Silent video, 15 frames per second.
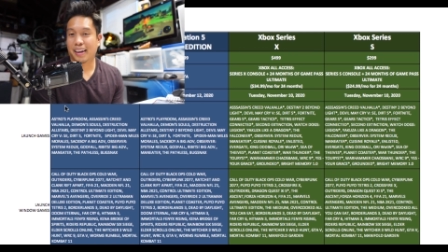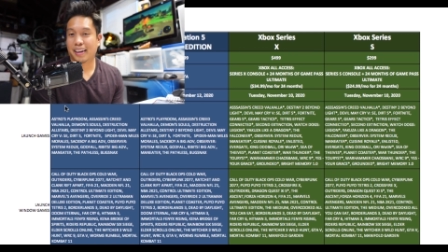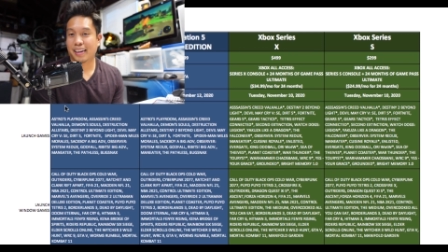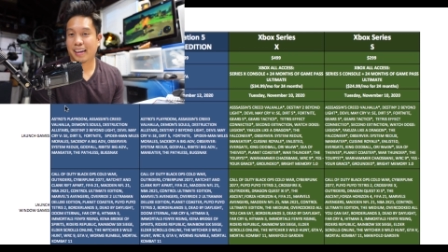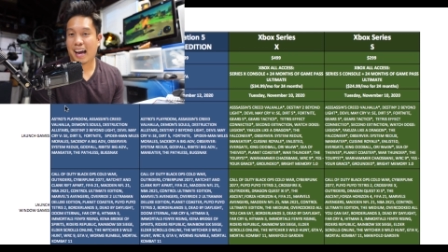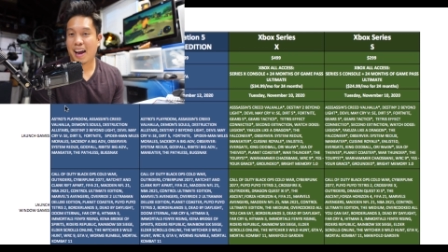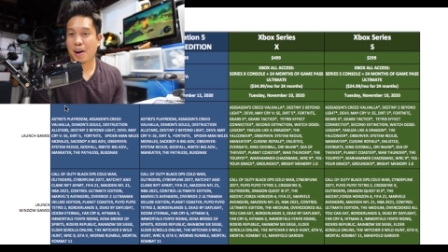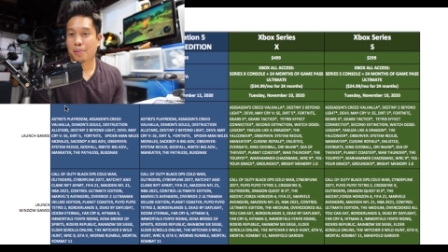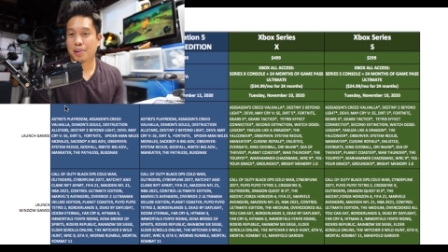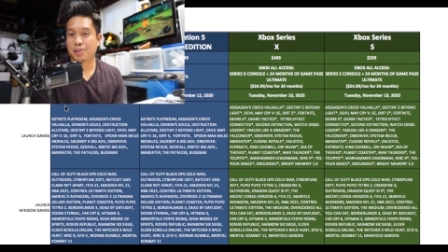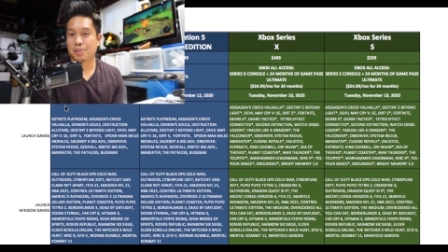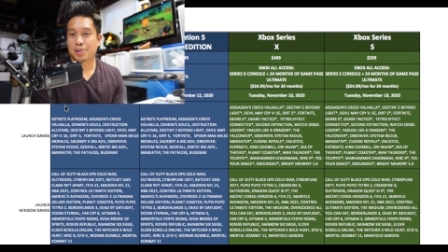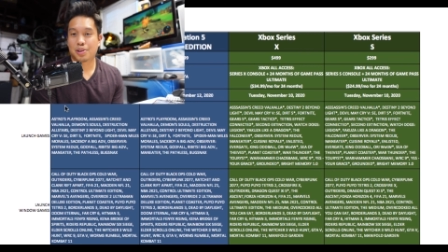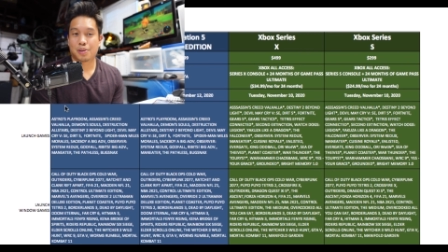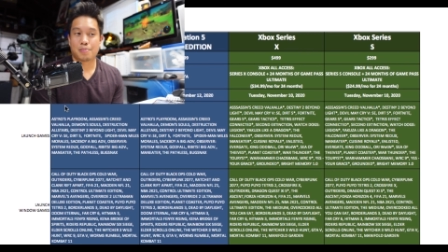Like I
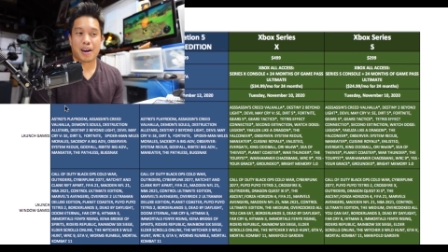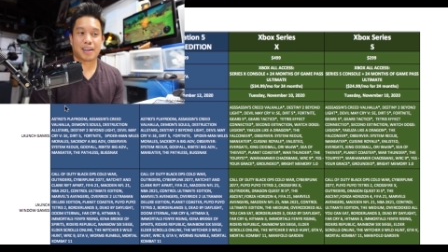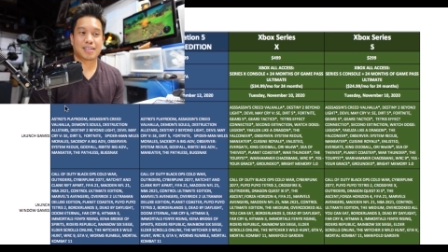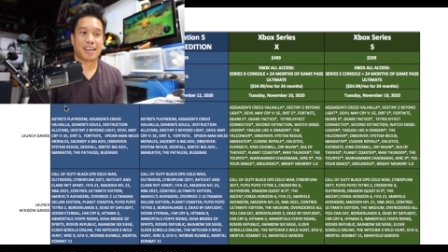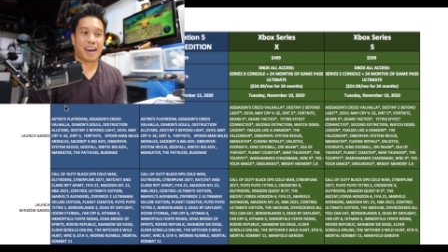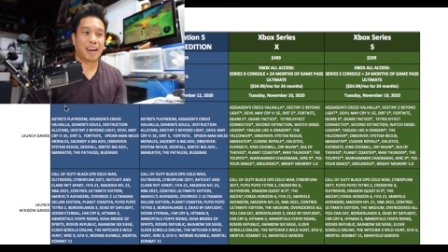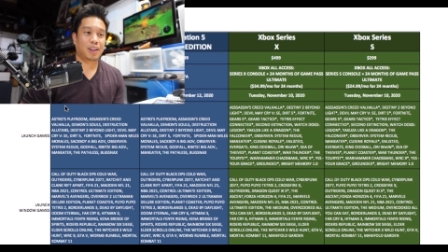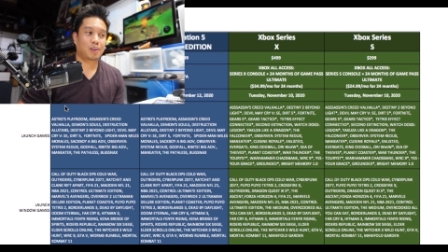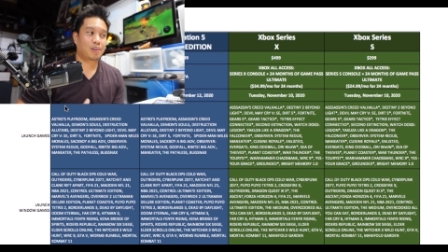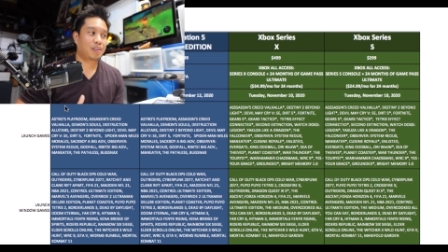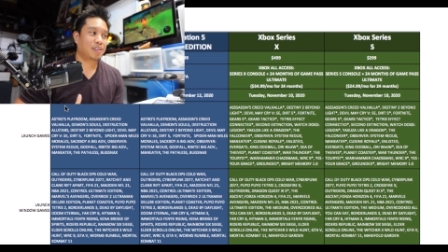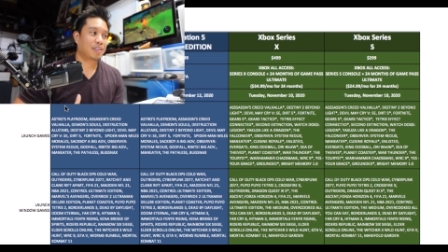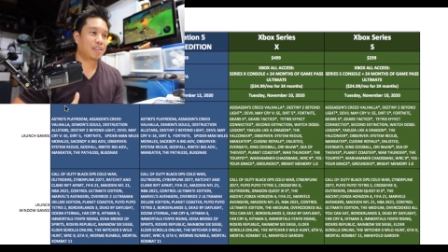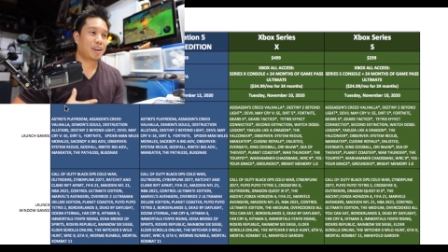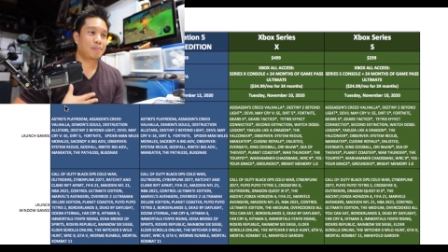always return back to Halo
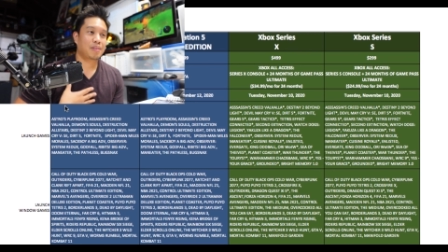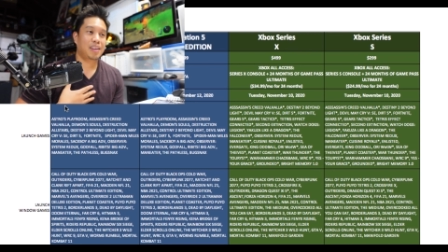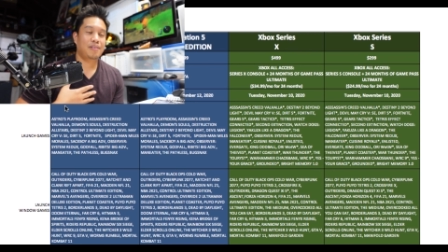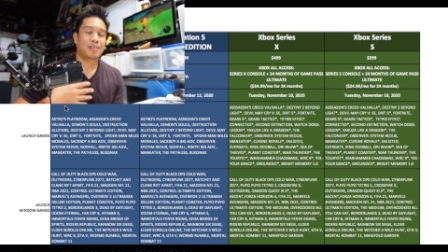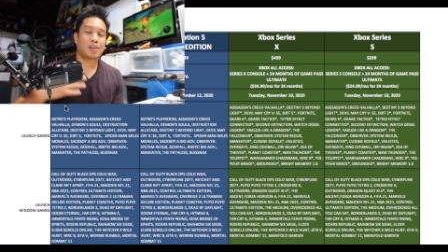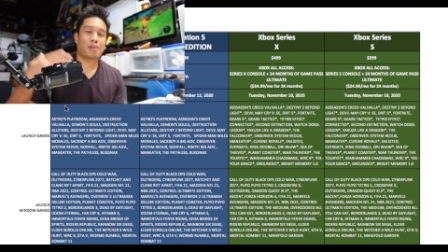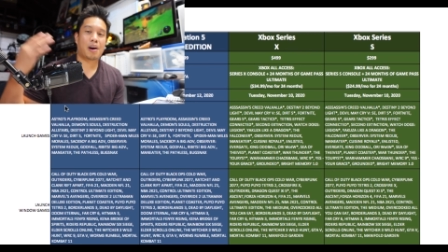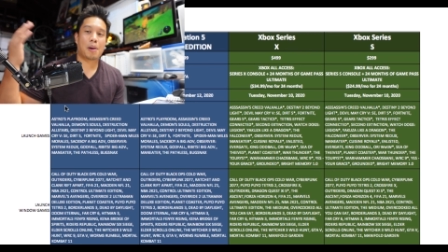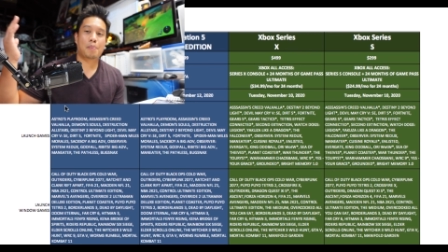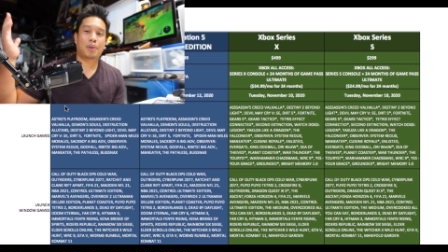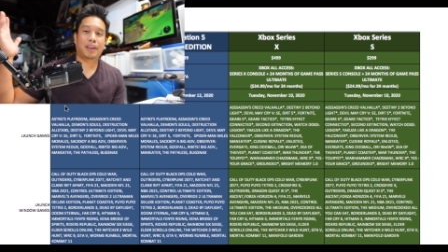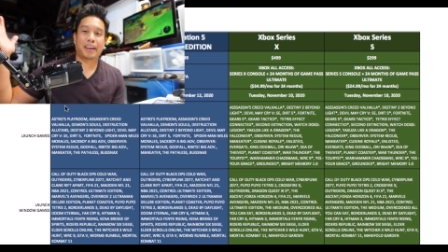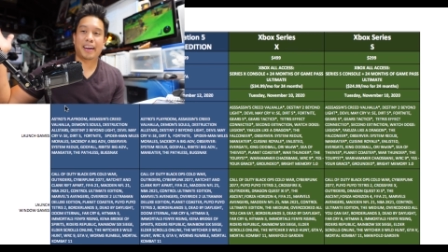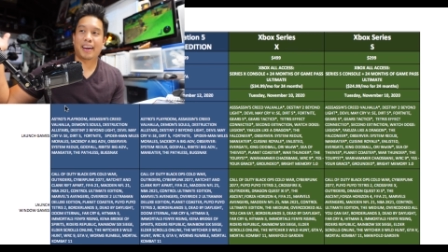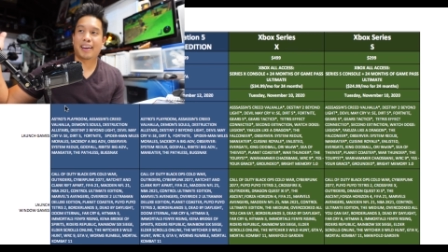all the time, even though I
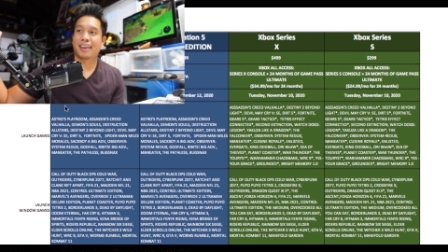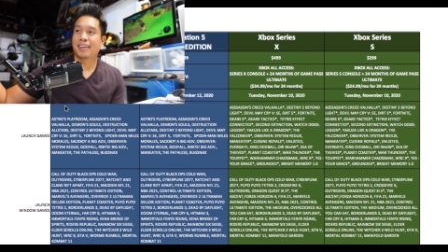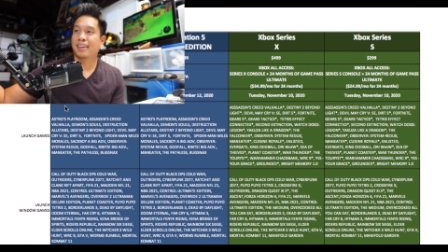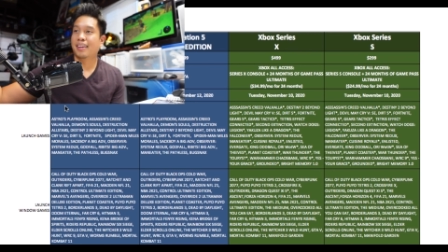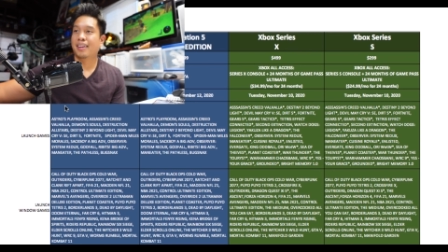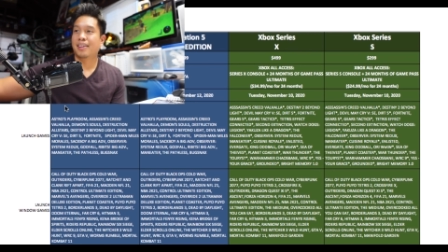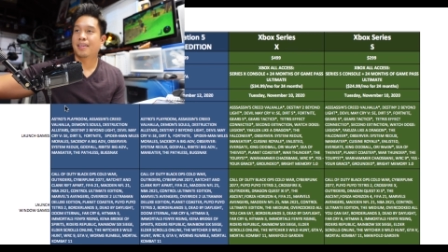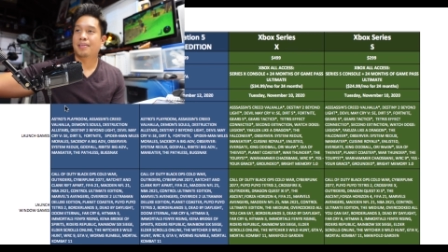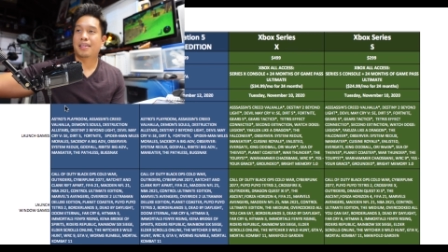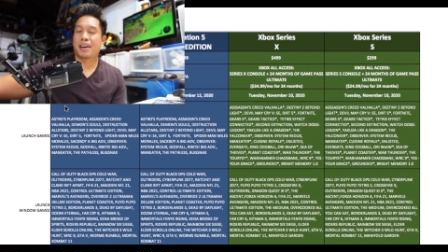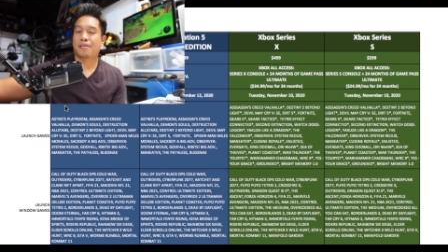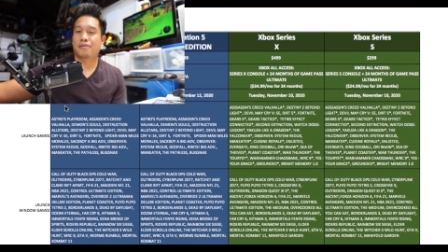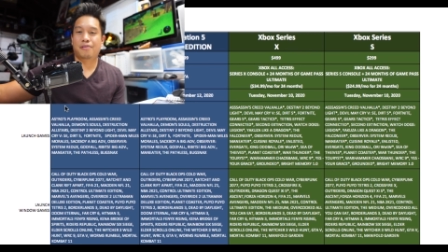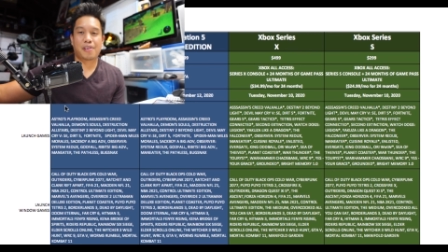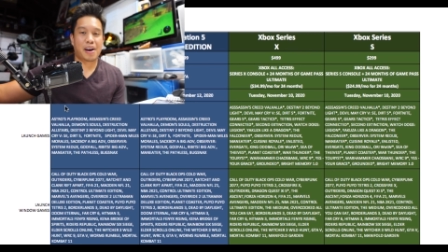play
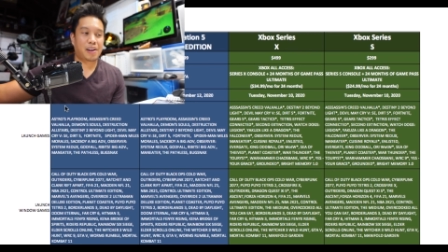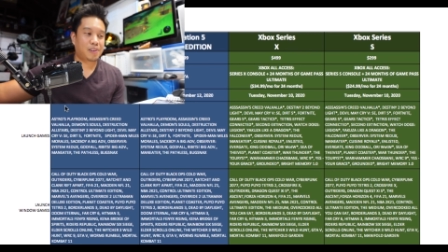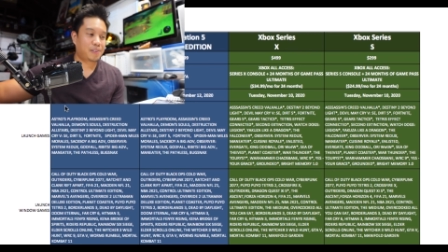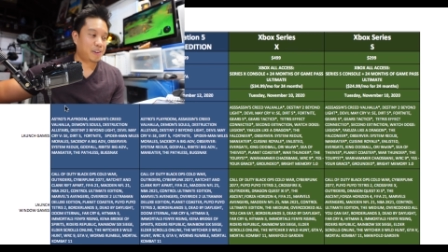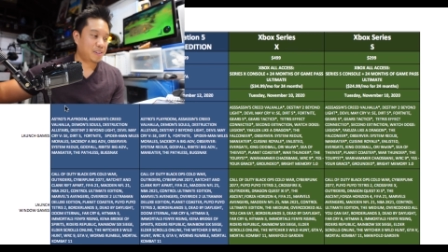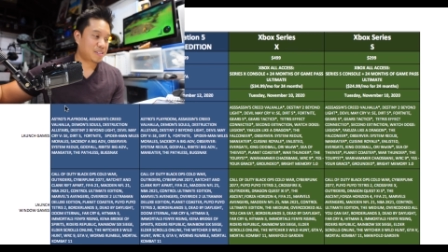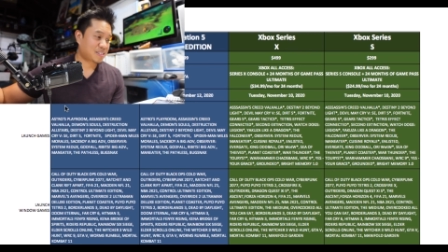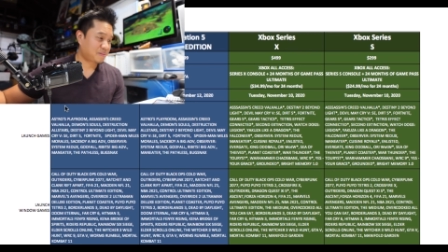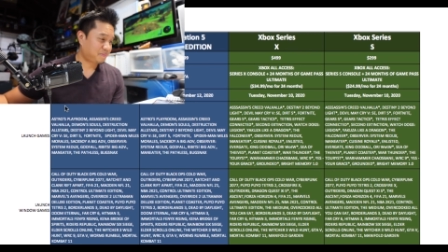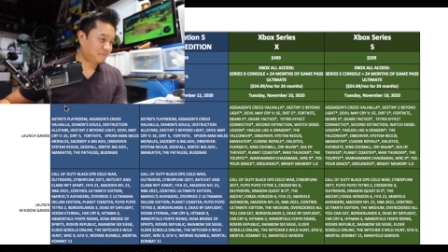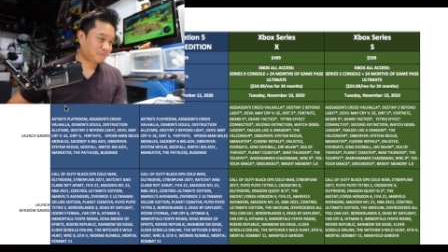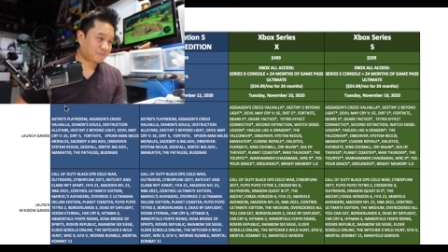like Valorant